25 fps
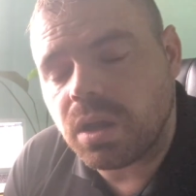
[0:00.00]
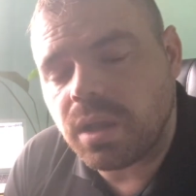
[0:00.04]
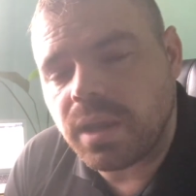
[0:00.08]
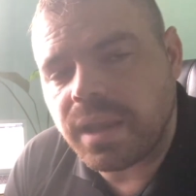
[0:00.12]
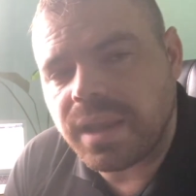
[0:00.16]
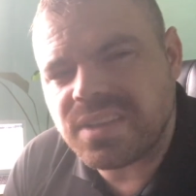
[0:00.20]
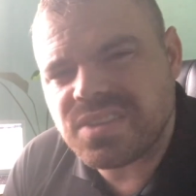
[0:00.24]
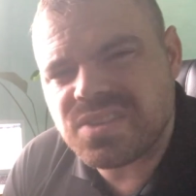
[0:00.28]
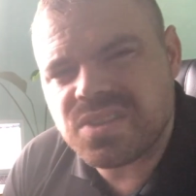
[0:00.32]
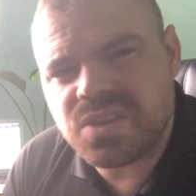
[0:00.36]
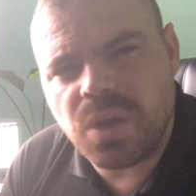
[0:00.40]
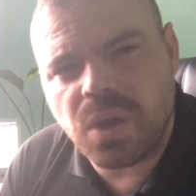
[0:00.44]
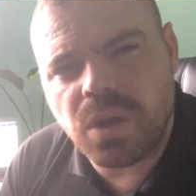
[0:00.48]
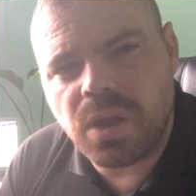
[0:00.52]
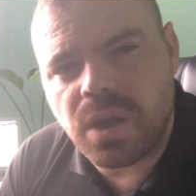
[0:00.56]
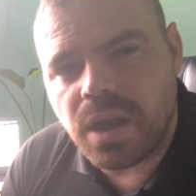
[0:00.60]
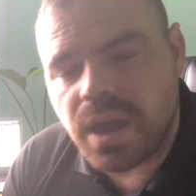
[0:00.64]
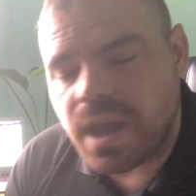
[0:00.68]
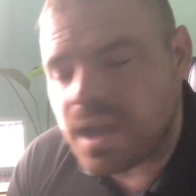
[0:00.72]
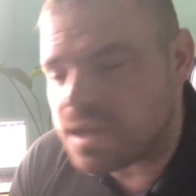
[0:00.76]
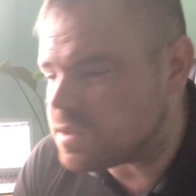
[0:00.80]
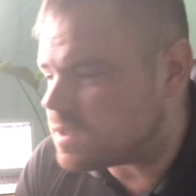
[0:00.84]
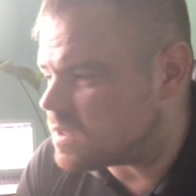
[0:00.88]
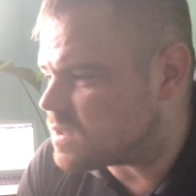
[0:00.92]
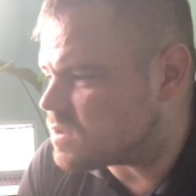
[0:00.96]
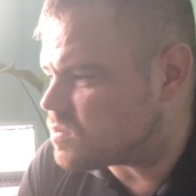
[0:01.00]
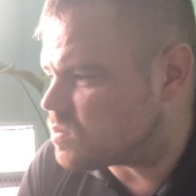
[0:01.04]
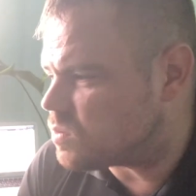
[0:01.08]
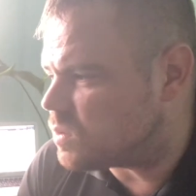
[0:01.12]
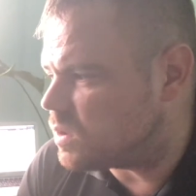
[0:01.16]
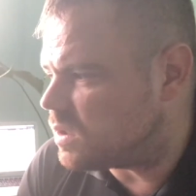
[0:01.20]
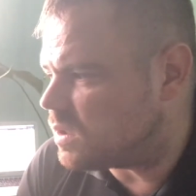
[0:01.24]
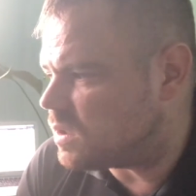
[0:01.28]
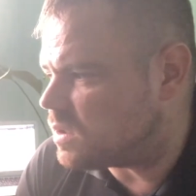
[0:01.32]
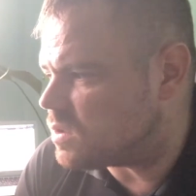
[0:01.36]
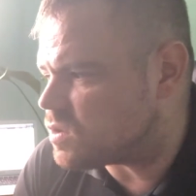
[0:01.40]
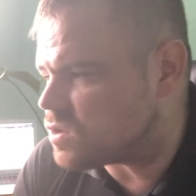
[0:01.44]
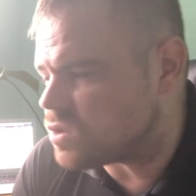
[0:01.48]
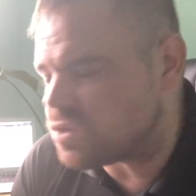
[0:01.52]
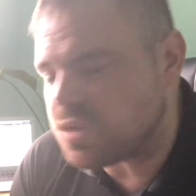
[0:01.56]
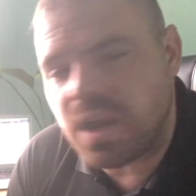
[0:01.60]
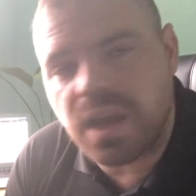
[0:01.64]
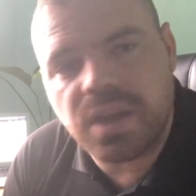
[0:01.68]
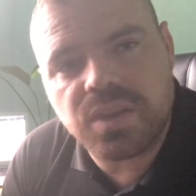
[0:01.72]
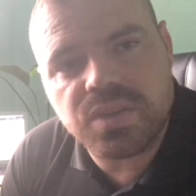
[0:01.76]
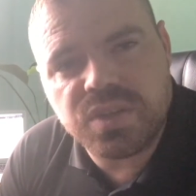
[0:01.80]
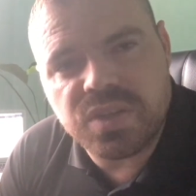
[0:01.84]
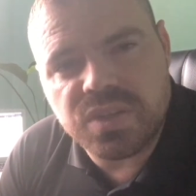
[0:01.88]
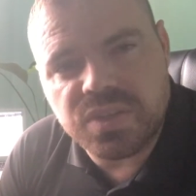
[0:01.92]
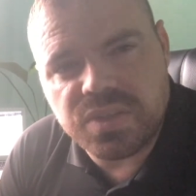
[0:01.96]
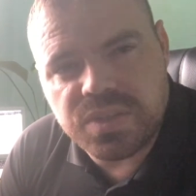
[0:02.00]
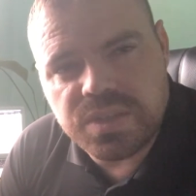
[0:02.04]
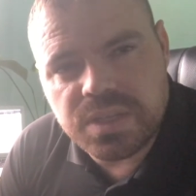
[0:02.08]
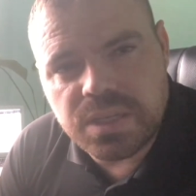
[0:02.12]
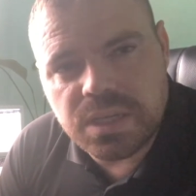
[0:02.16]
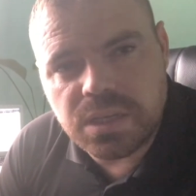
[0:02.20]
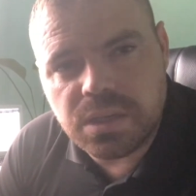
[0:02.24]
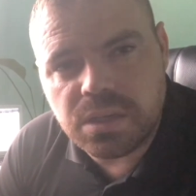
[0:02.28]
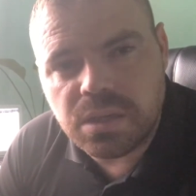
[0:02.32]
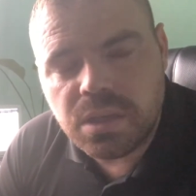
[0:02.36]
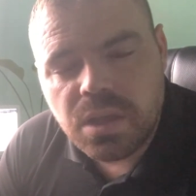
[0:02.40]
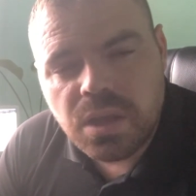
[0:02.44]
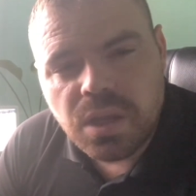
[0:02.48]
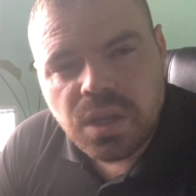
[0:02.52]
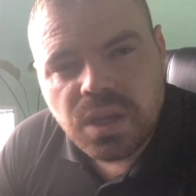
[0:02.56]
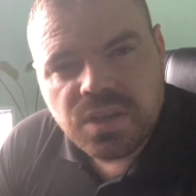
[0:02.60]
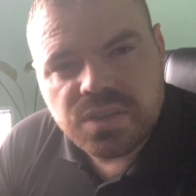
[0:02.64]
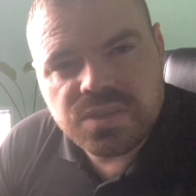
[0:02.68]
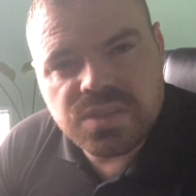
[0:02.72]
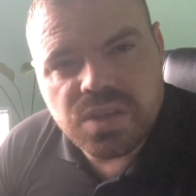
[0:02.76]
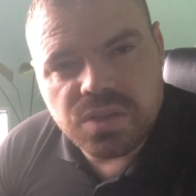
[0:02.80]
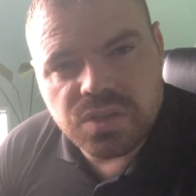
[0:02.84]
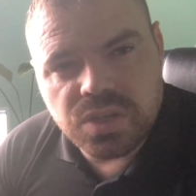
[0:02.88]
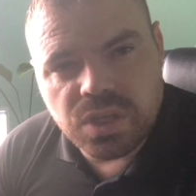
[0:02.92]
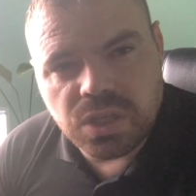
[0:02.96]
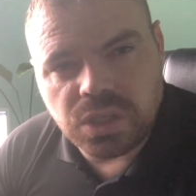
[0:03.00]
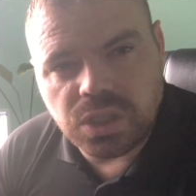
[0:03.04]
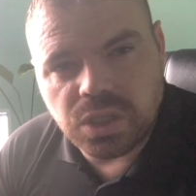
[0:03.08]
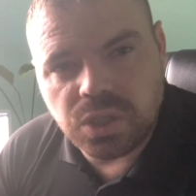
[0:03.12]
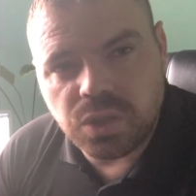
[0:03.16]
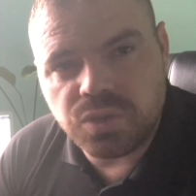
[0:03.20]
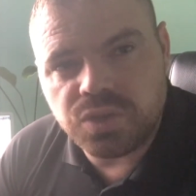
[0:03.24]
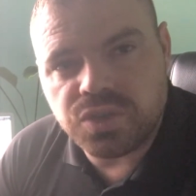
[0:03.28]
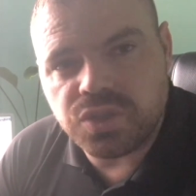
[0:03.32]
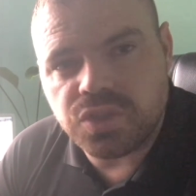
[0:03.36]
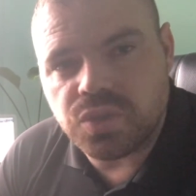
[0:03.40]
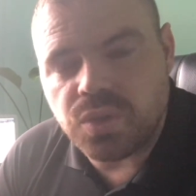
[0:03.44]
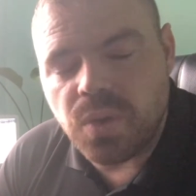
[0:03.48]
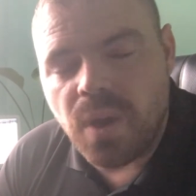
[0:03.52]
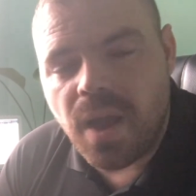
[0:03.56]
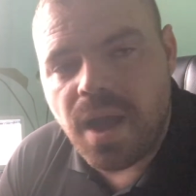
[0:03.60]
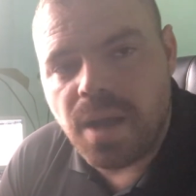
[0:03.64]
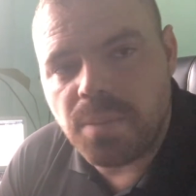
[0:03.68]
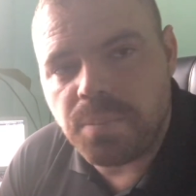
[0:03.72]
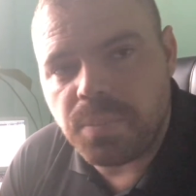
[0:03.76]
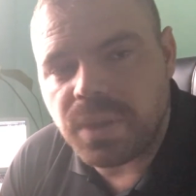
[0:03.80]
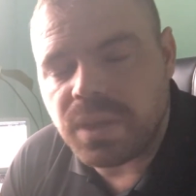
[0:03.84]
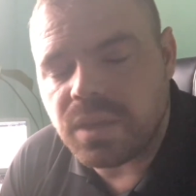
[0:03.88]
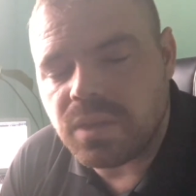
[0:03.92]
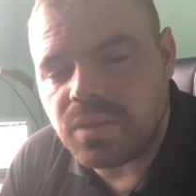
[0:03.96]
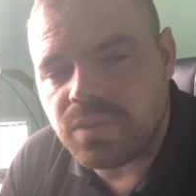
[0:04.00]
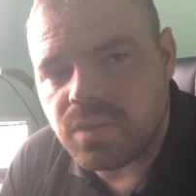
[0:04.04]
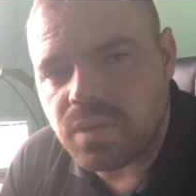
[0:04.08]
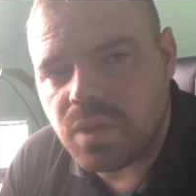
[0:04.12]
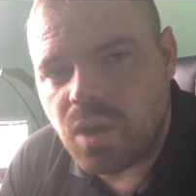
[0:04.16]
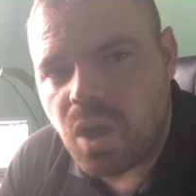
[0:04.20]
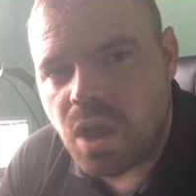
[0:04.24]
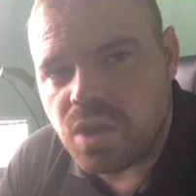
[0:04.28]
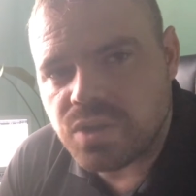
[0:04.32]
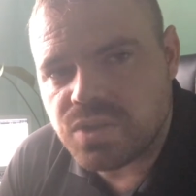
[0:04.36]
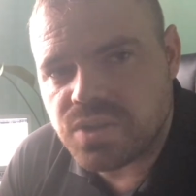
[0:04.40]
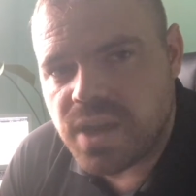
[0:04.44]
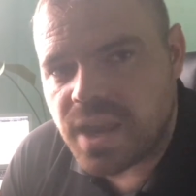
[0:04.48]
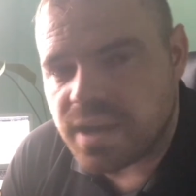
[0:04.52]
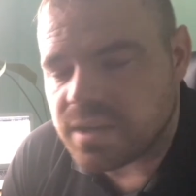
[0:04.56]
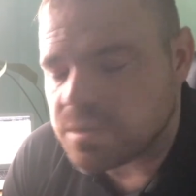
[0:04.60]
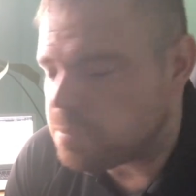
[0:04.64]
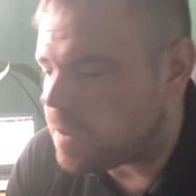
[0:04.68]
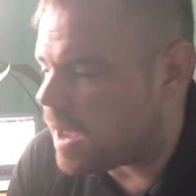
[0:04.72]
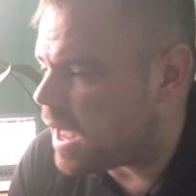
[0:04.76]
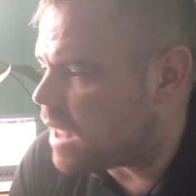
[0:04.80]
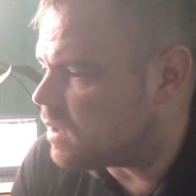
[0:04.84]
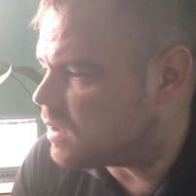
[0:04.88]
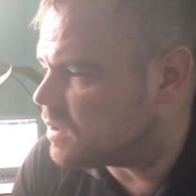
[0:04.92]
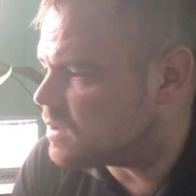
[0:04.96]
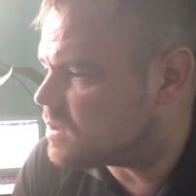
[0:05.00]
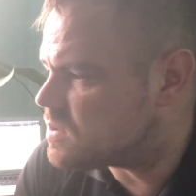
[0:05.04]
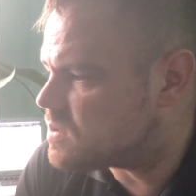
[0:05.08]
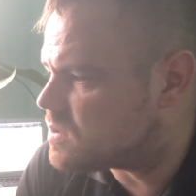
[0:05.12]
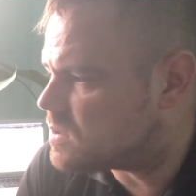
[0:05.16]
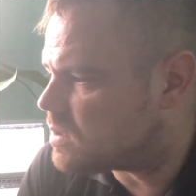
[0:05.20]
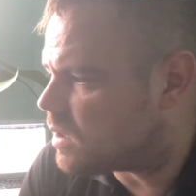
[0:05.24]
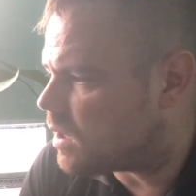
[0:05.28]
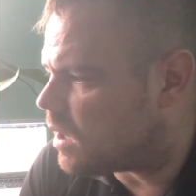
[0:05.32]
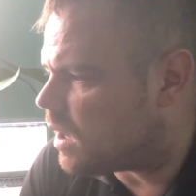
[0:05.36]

and so it's really strange to see such a huge drop in the contract balance.